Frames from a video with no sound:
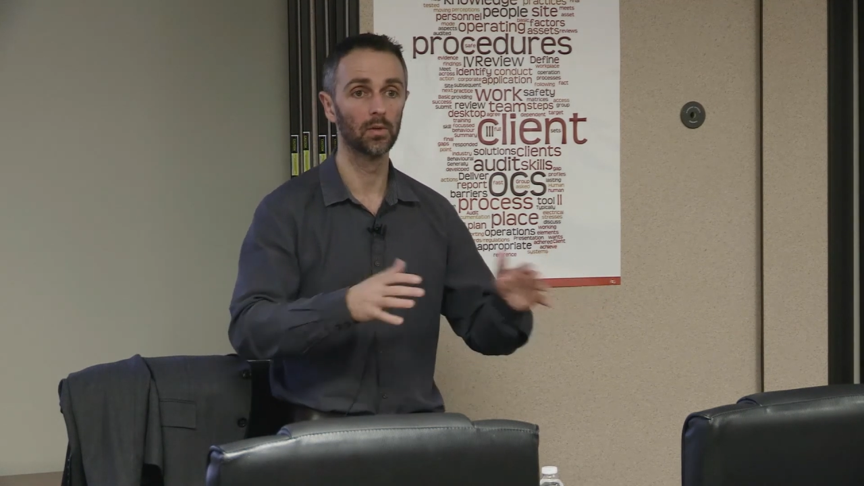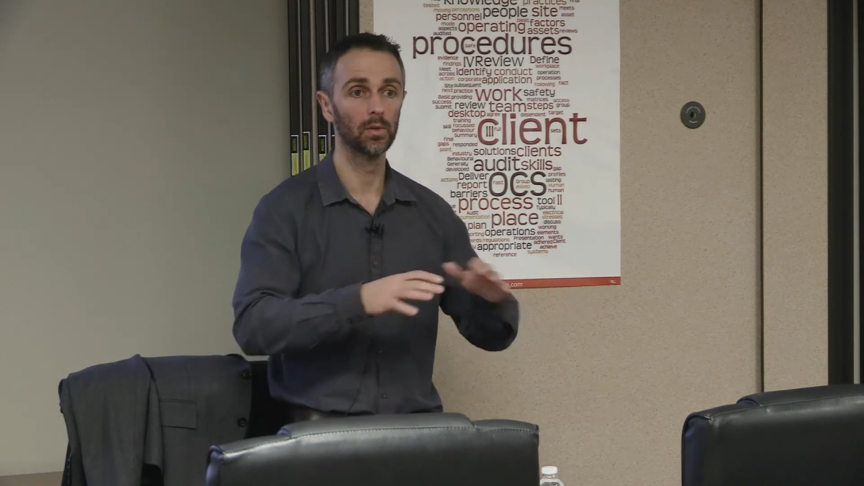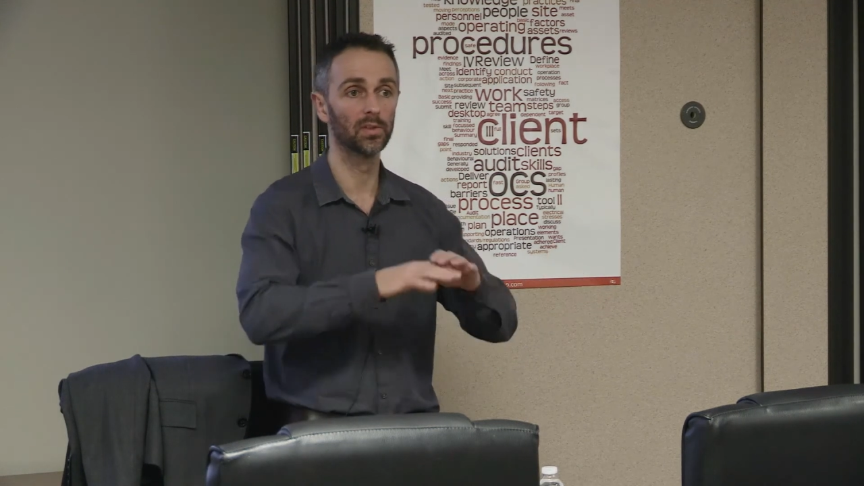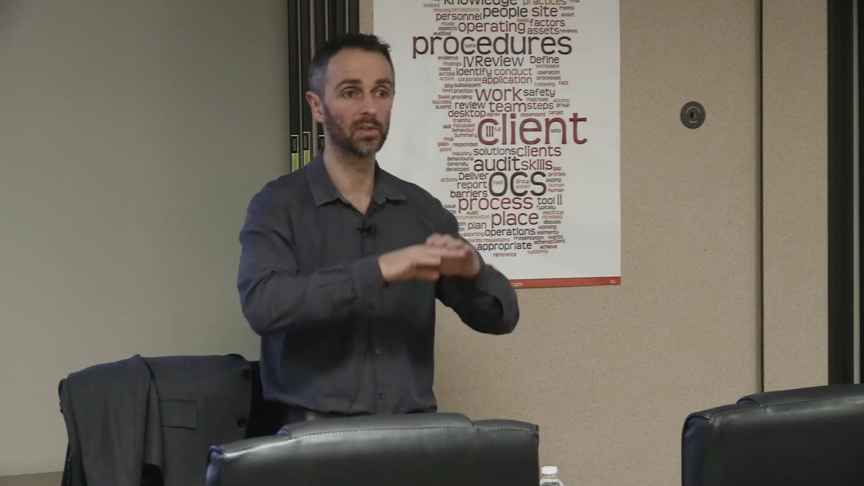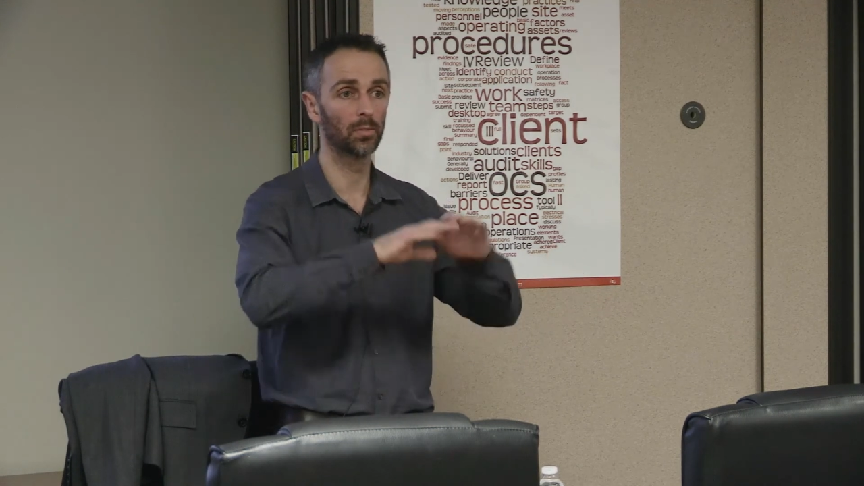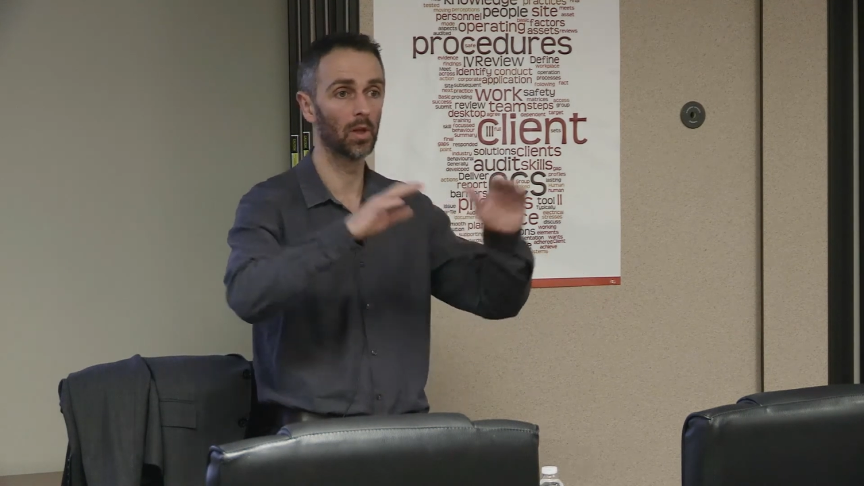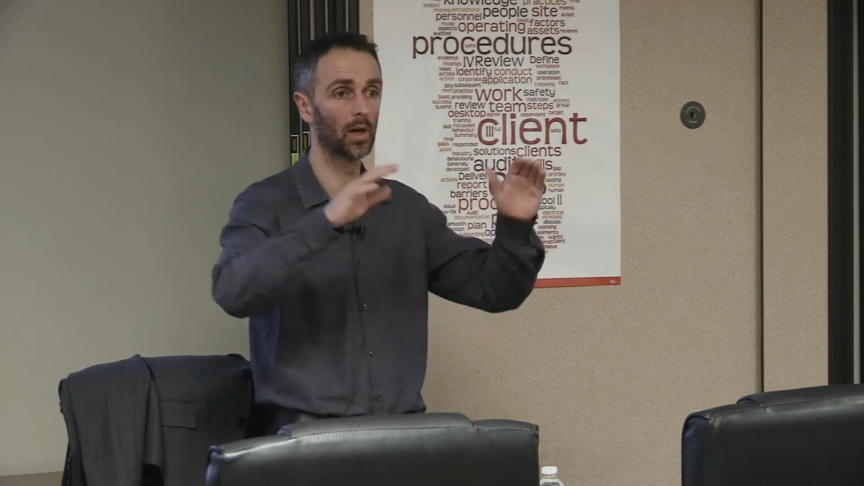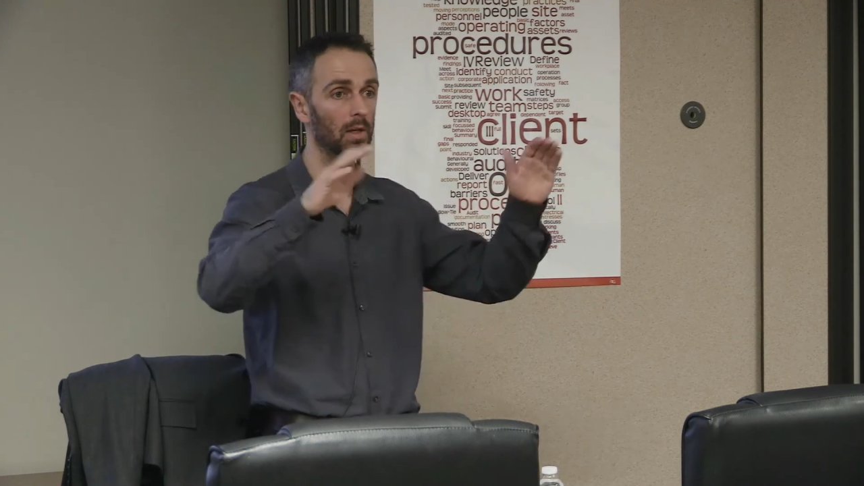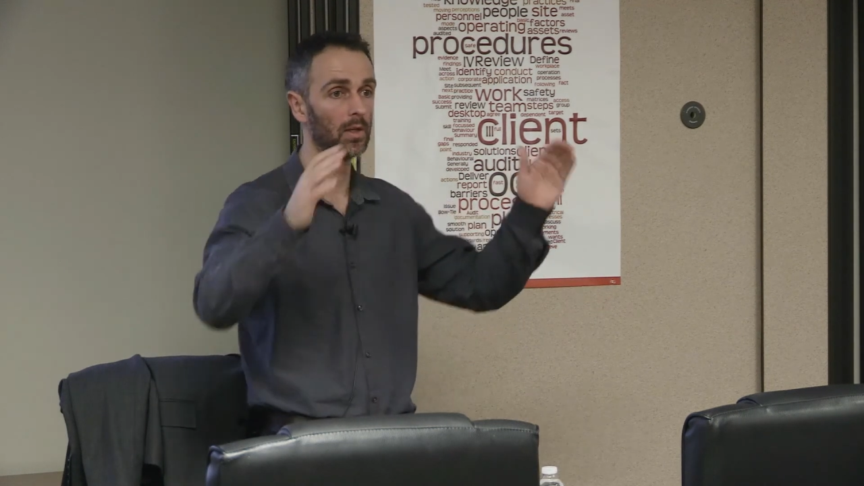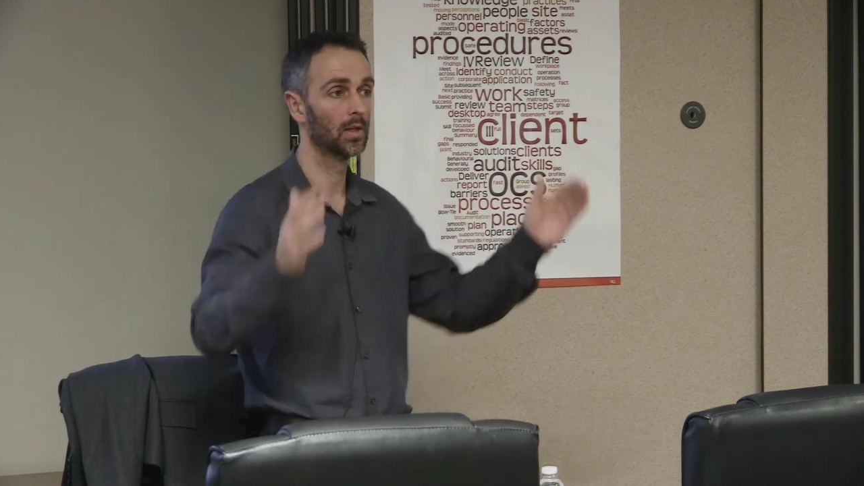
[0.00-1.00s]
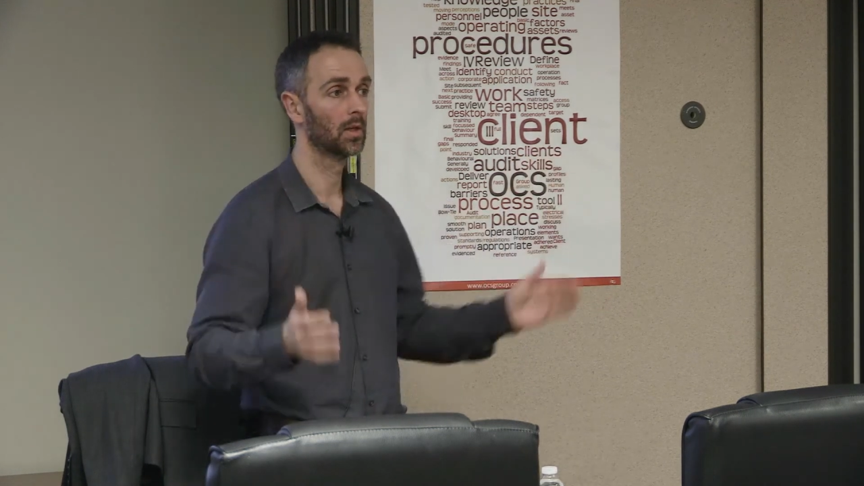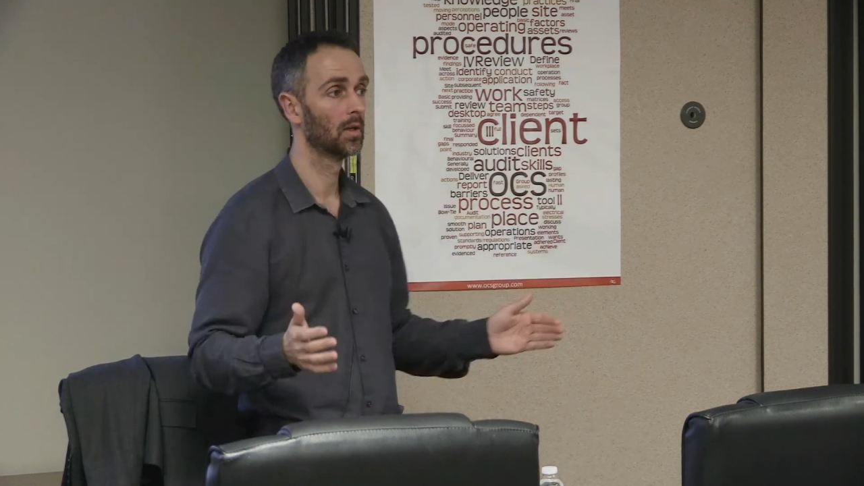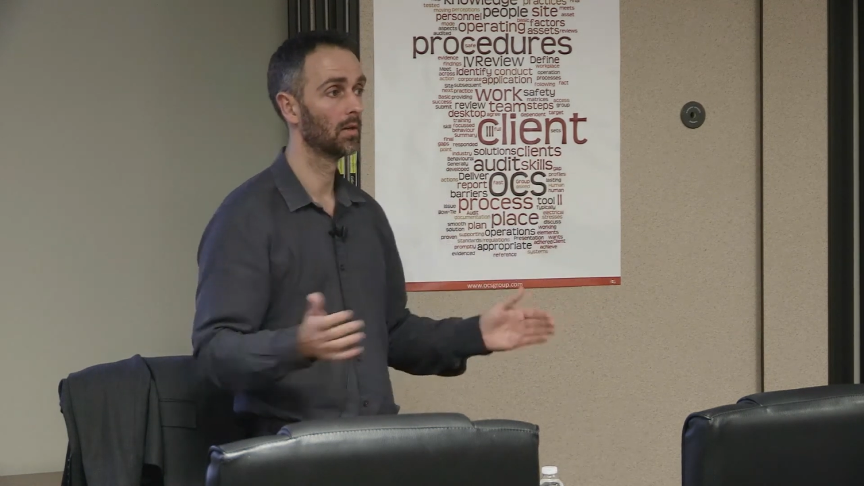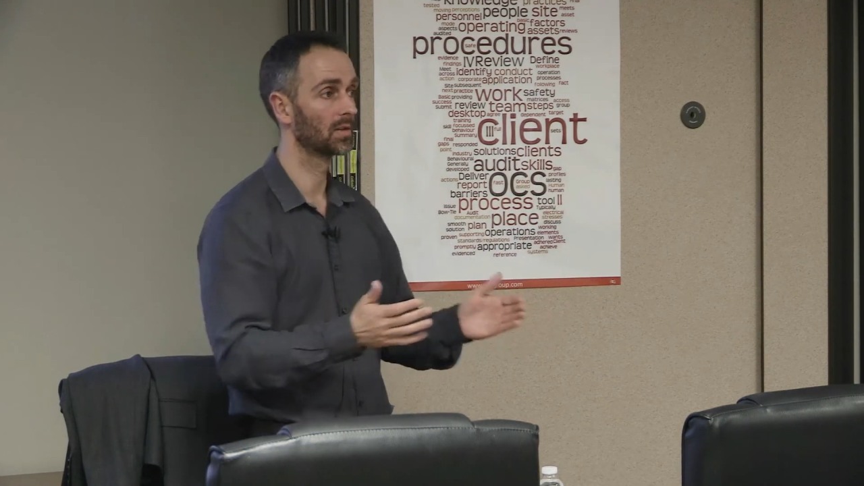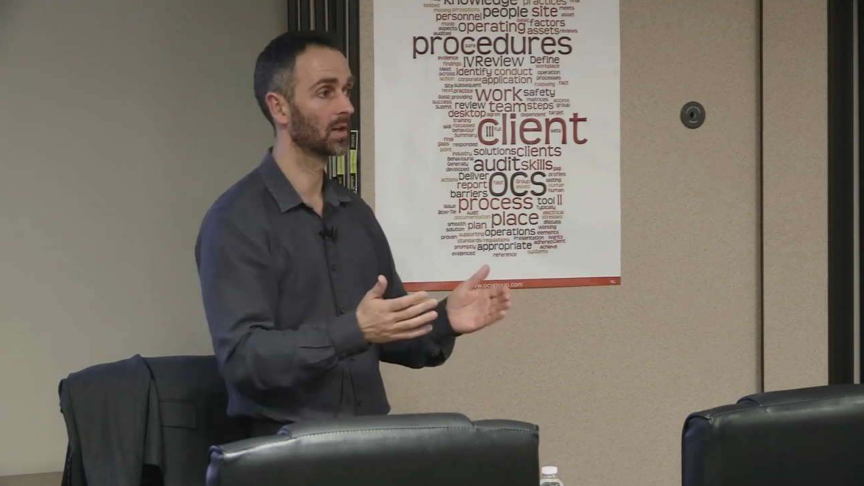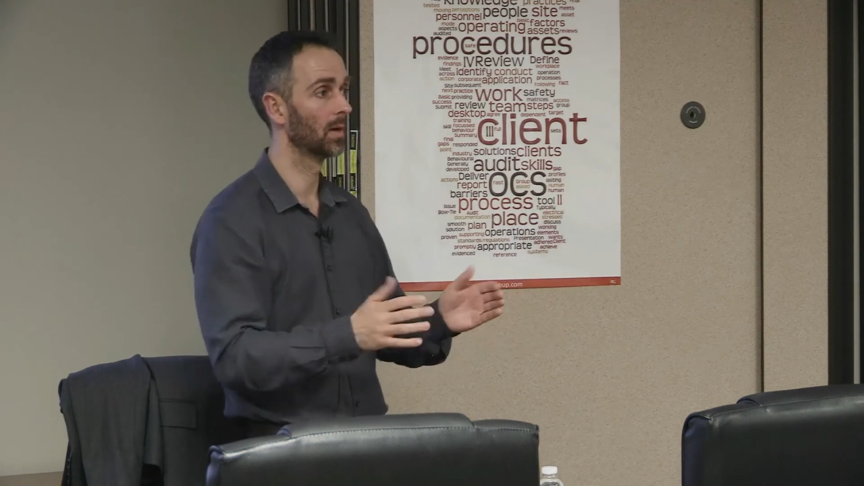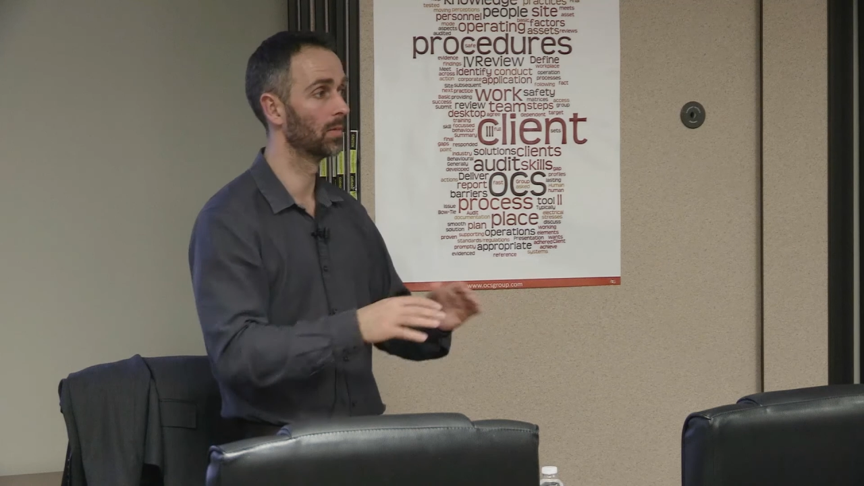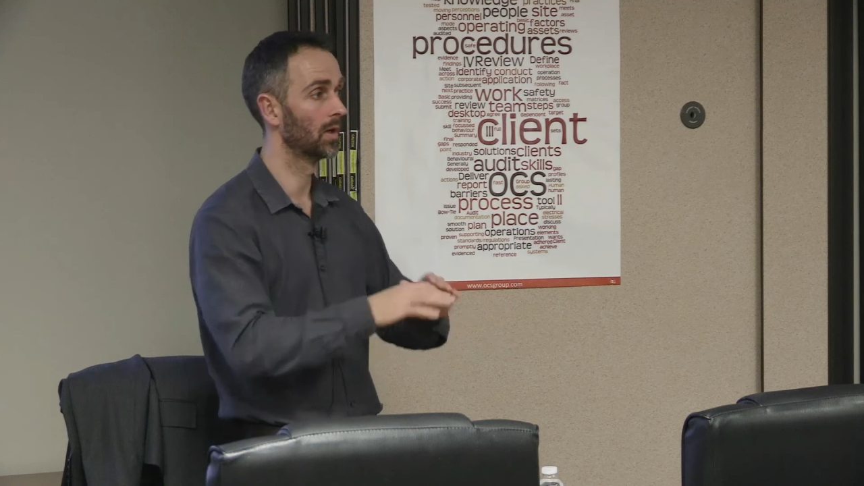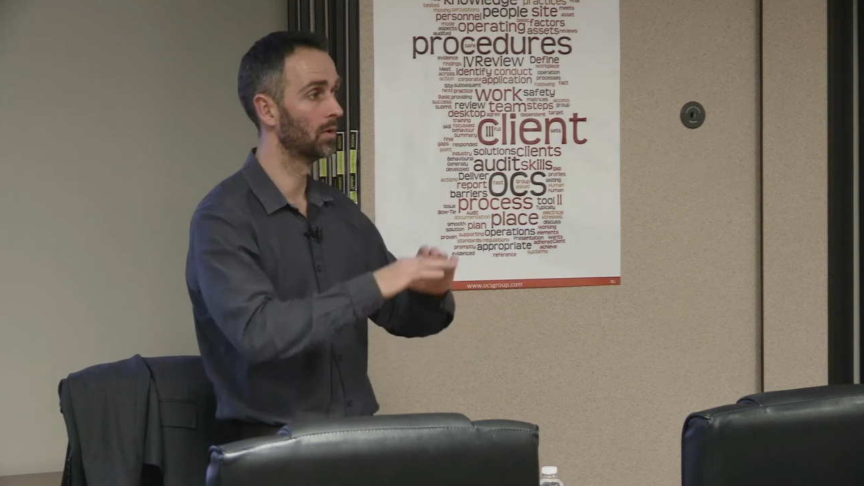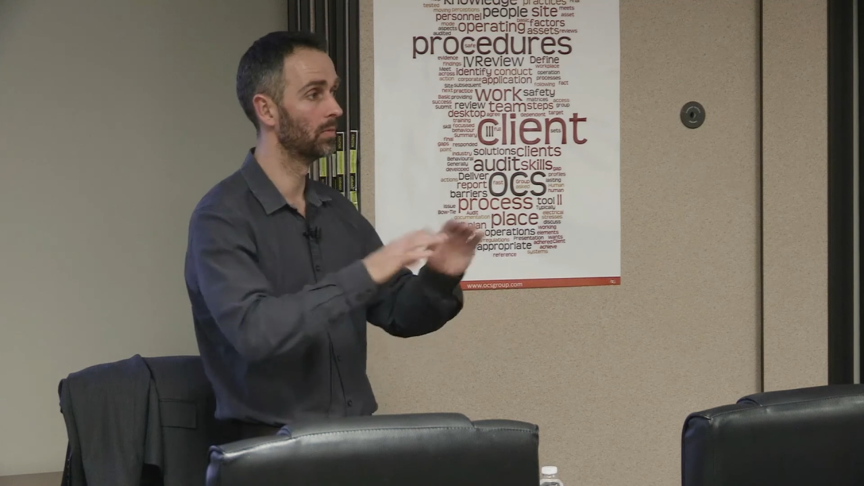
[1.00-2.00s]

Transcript: We would supply this cabinet.